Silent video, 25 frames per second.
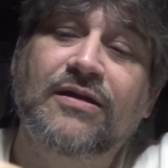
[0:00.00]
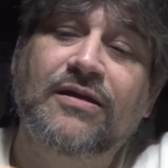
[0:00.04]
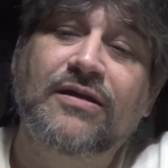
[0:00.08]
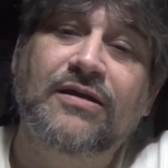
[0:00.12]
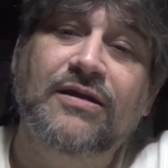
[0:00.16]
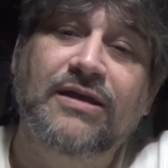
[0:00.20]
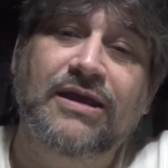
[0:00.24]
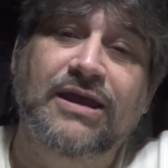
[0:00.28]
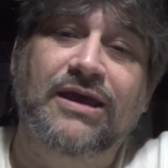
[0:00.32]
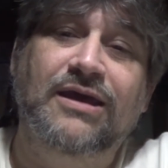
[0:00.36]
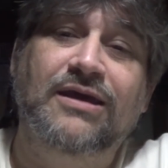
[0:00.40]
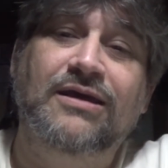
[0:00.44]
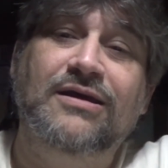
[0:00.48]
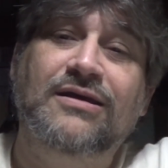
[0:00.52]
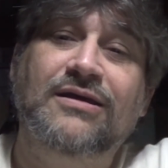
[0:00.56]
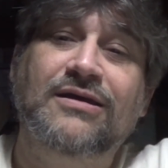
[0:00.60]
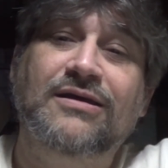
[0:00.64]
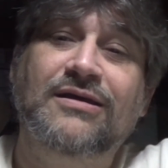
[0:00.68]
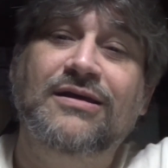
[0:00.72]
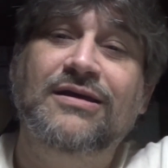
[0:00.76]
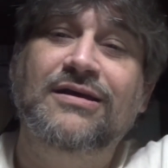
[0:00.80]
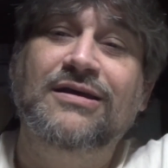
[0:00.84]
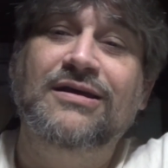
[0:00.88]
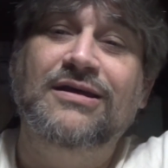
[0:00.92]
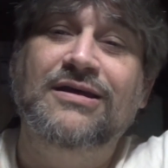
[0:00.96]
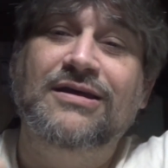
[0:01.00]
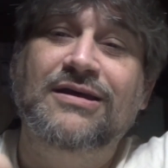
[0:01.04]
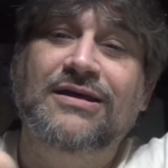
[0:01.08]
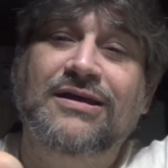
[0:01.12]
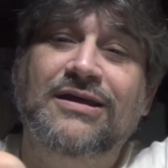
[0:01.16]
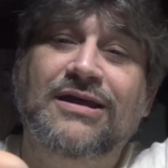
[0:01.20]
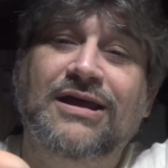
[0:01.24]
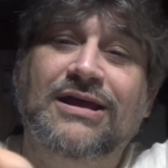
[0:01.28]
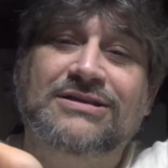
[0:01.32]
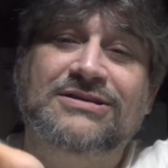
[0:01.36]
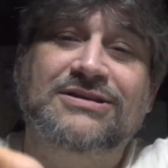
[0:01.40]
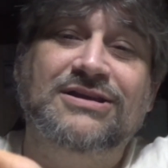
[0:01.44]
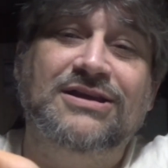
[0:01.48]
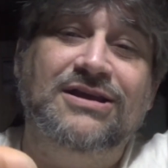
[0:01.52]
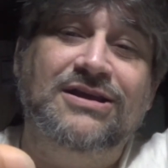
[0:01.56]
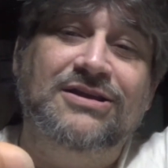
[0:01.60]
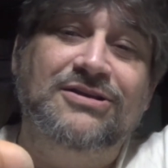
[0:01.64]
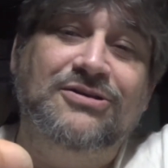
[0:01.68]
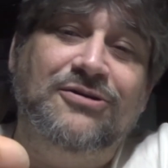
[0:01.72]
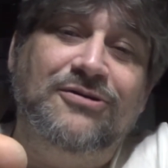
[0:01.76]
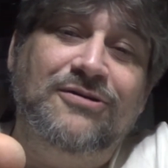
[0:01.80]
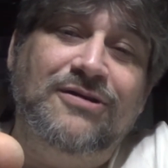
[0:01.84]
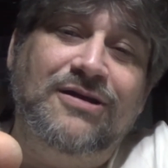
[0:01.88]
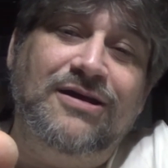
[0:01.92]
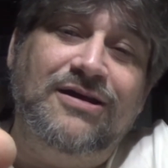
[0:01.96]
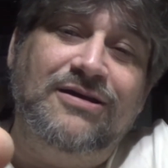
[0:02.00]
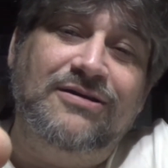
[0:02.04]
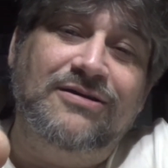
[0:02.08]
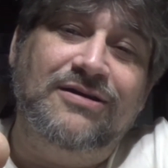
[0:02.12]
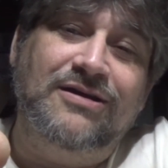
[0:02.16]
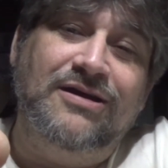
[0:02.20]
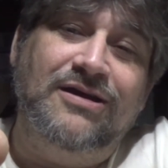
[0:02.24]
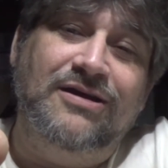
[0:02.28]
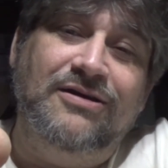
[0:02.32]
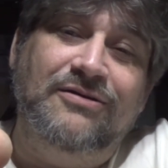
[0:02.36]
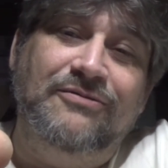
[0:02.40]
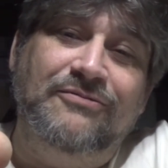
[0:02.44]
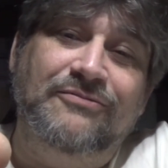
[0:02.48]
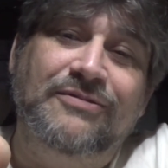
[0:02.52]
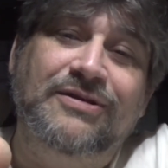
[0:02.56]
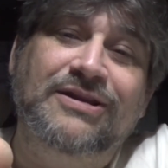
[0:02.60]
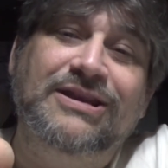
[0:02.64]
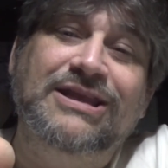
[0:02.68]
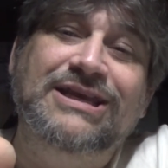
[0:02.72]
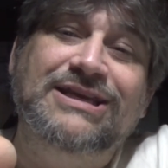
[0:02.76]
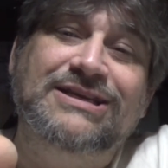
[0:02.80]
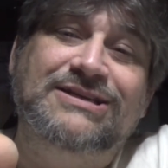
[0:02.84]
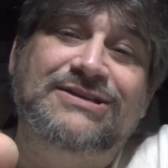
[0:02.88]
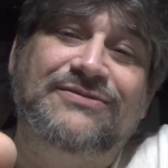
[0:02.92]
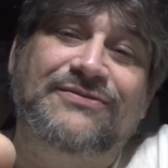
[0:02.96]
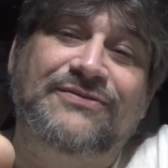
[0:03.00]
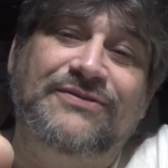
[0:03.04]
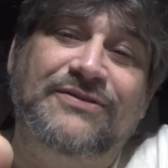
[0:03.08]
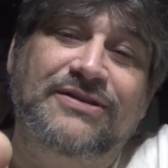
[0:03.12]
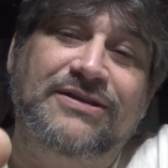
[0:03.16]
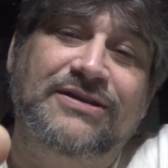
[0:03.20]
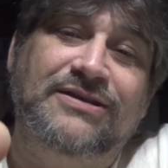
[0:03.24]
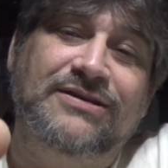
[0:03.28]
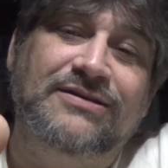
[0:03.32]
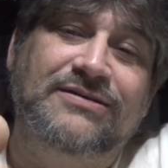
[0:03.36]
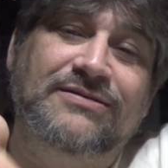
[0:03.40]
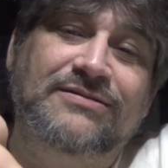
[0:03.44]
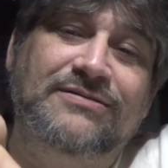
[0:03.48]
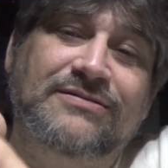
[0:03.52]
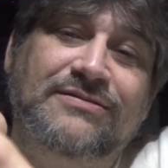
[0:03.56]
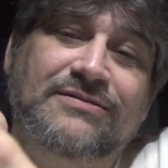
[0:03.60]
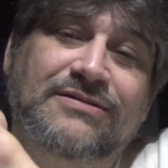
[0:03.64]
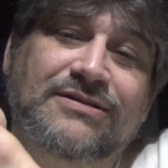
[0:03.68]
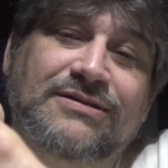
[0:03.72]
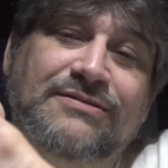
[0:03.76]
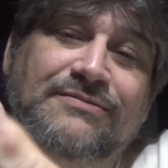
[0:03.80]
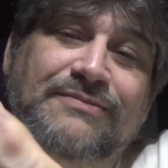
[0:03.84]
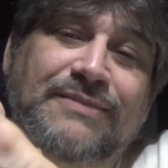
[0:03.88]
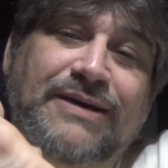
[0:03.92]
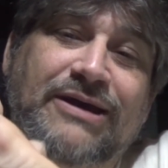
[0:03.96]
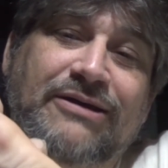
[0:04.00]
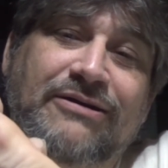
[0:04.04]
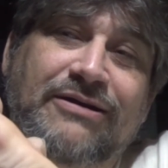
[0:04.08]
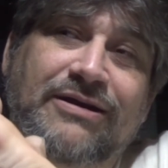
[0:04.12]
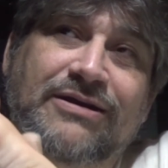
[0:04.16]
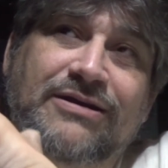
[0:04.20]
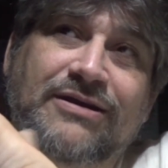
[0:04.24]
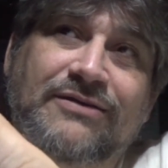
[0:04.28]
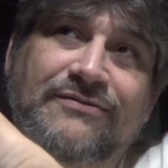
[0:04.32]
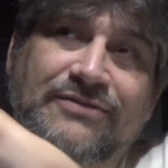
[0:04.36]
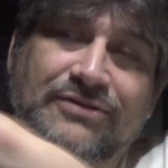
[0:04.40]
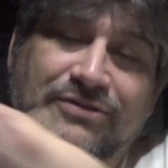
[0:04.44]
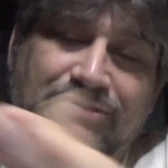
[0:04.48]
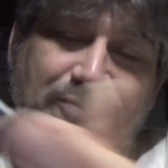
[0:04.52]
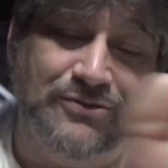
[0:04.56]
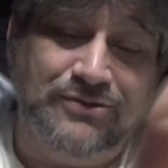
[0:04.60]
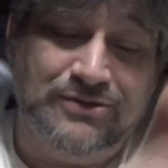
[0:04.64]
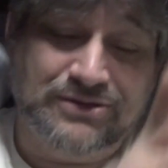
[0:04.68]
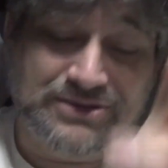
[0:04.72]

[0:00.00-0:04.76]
Yeah, that's a door lock release for the battery cover door.